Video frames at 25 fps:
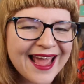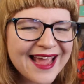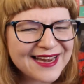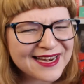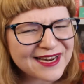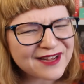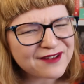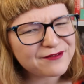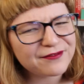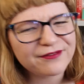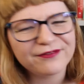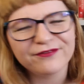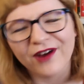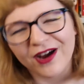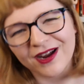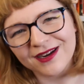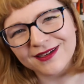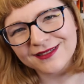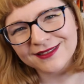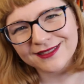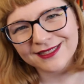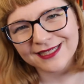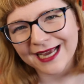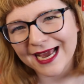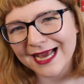Ain't it
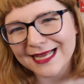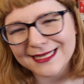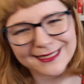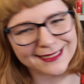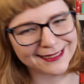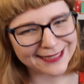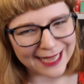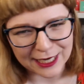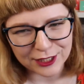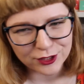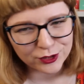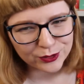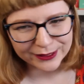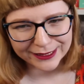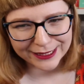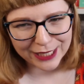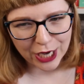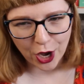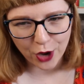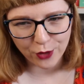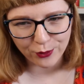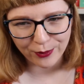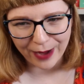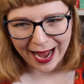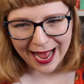fun to get sexually
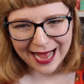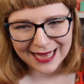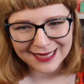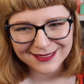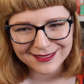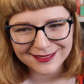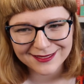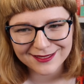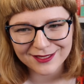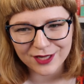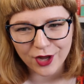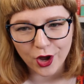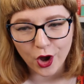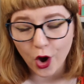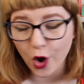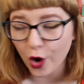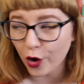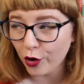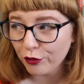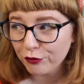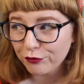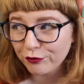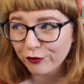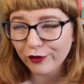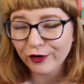harassed
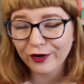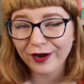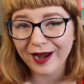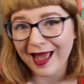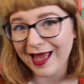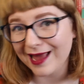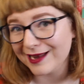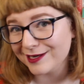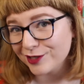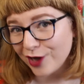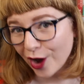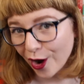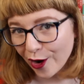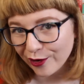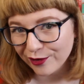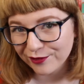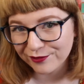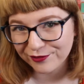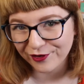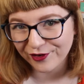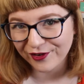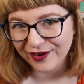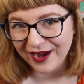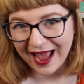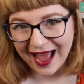over and
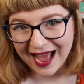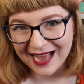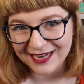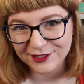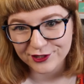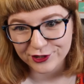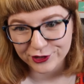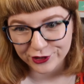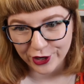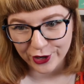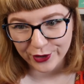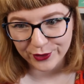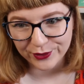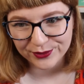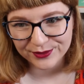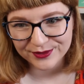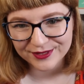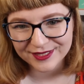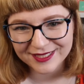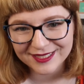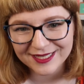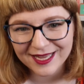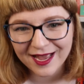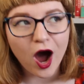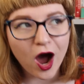over at
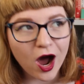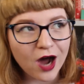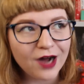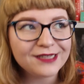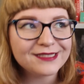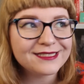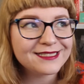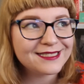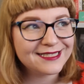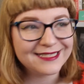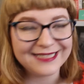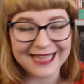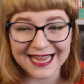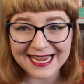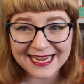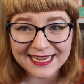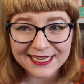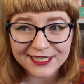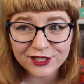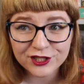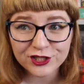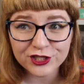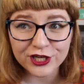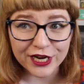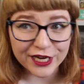shows, on
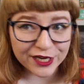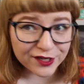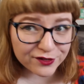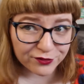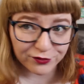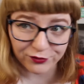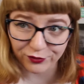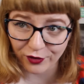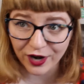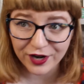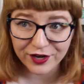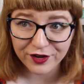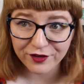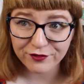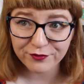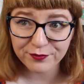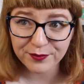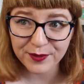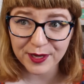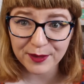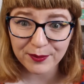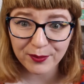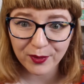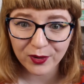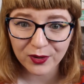stage, in front of
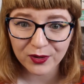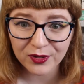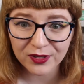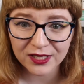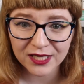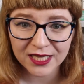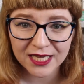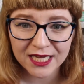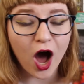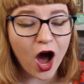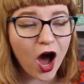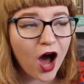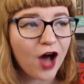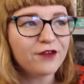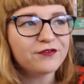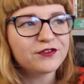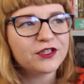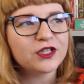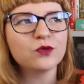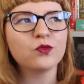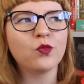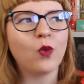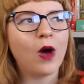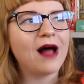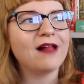people?
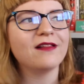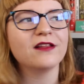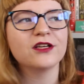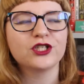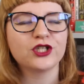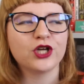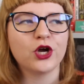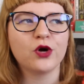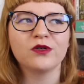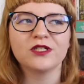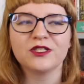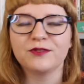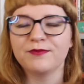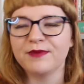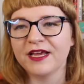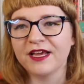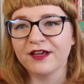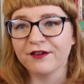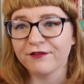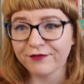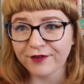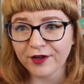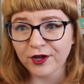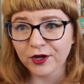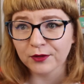Often while a show is
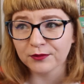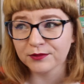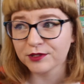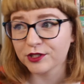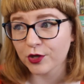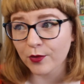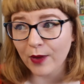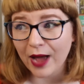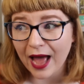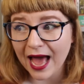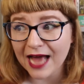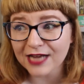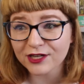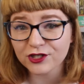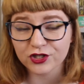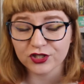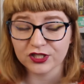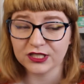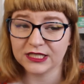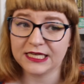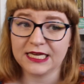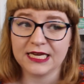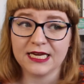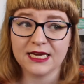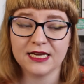being filmed, so
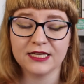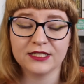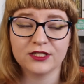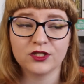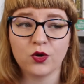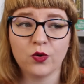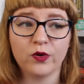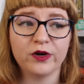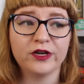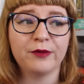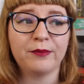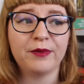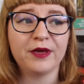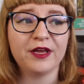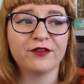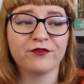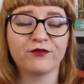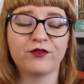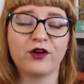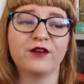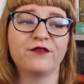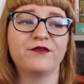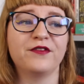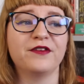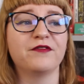actually it's going to be in
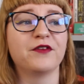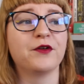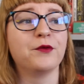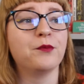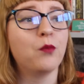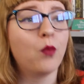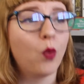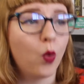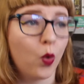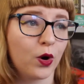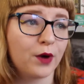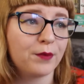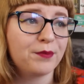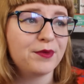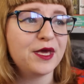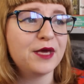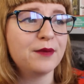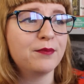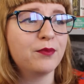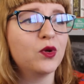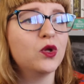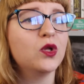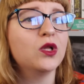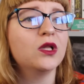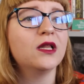front of even more
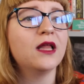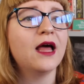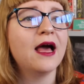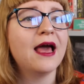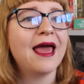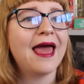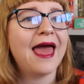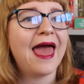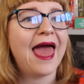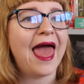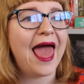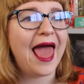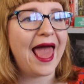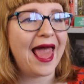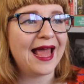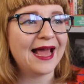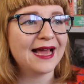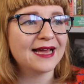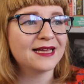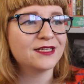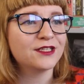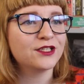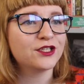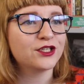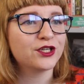people,
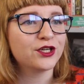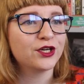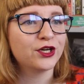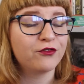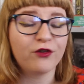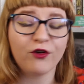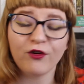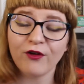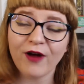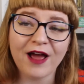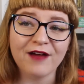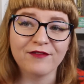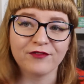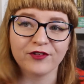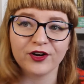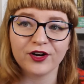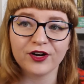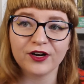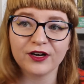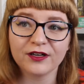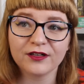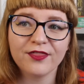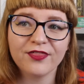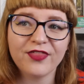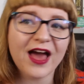and
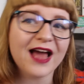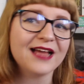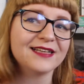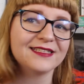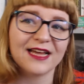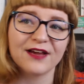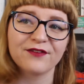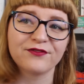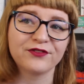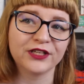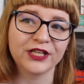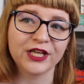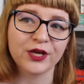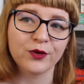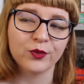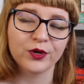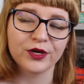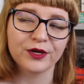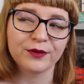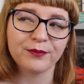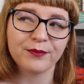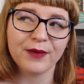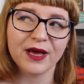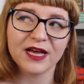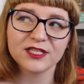forever. That definitely
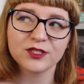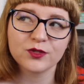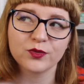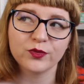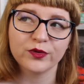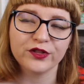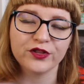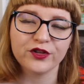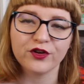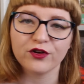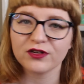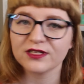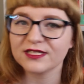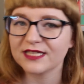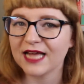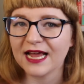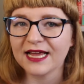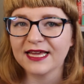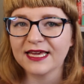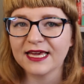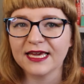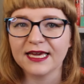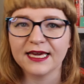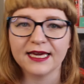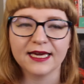wouldn't mess with your
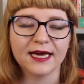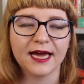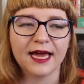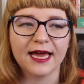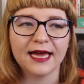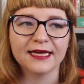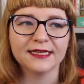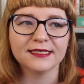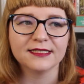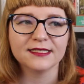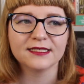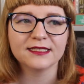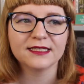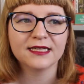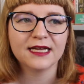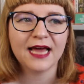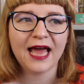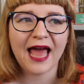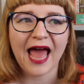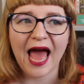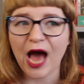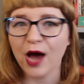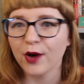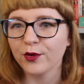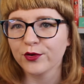psyche and
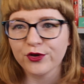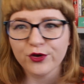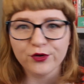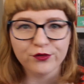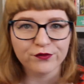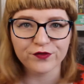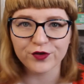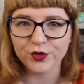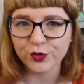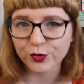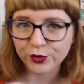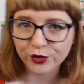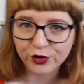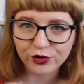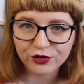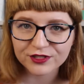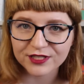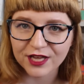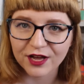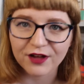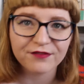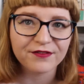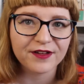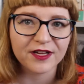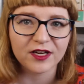how you view
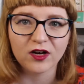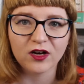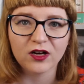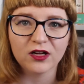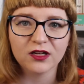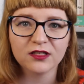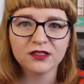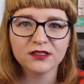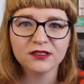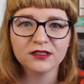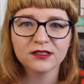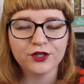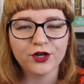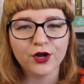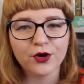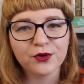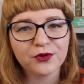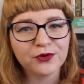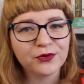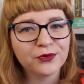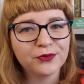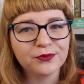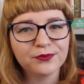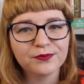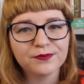yourself at all.
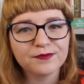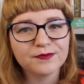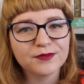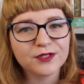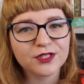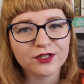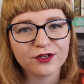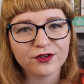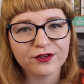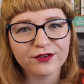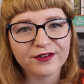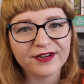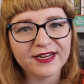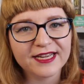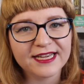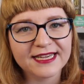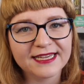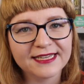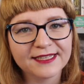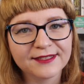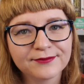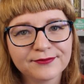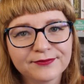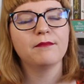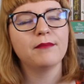No
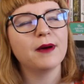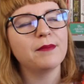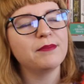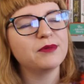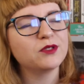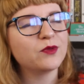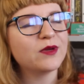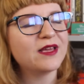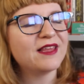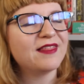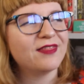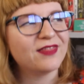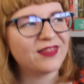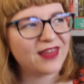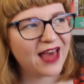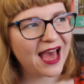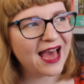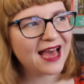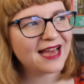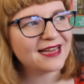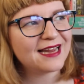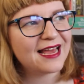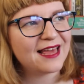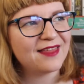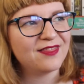siree. But between
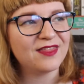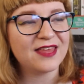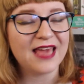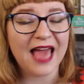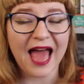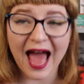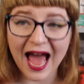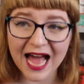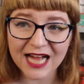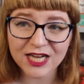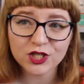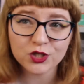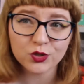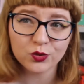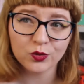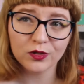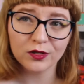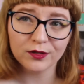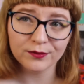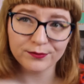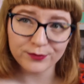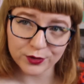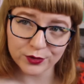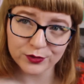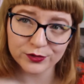that and the
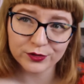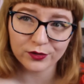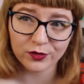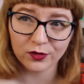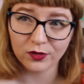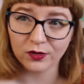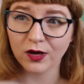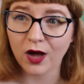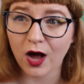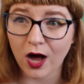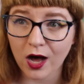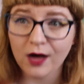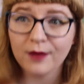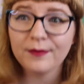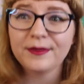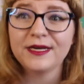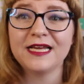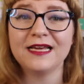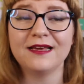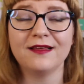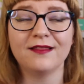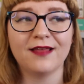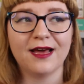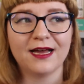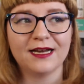actual musical
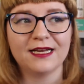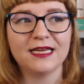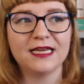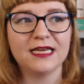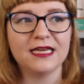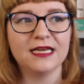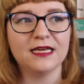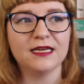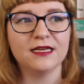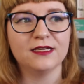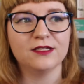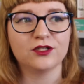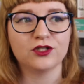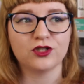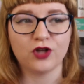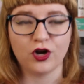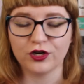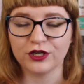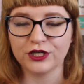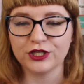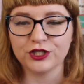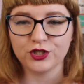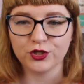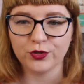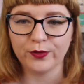comedy that he
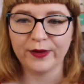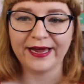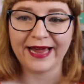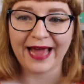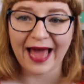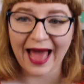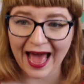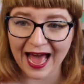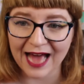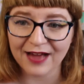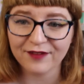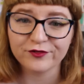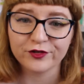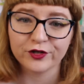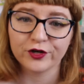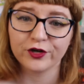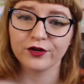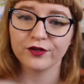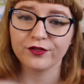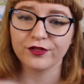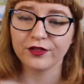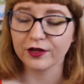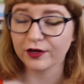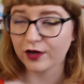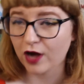started doing
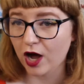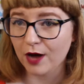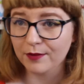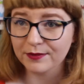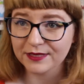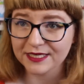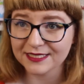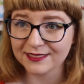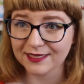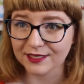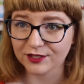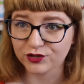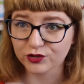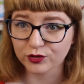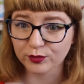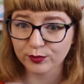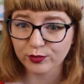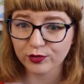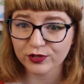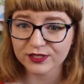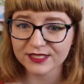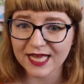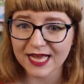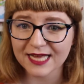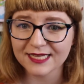after the Comedy Central
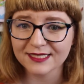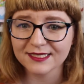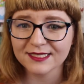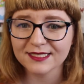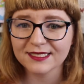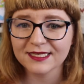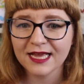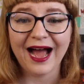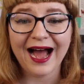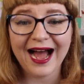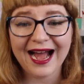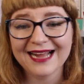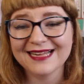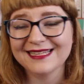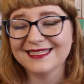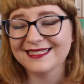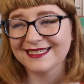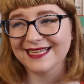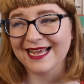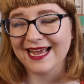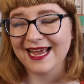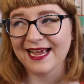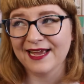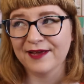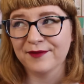Presents, I'd
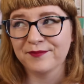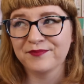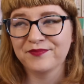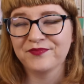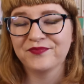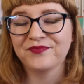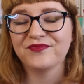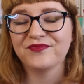say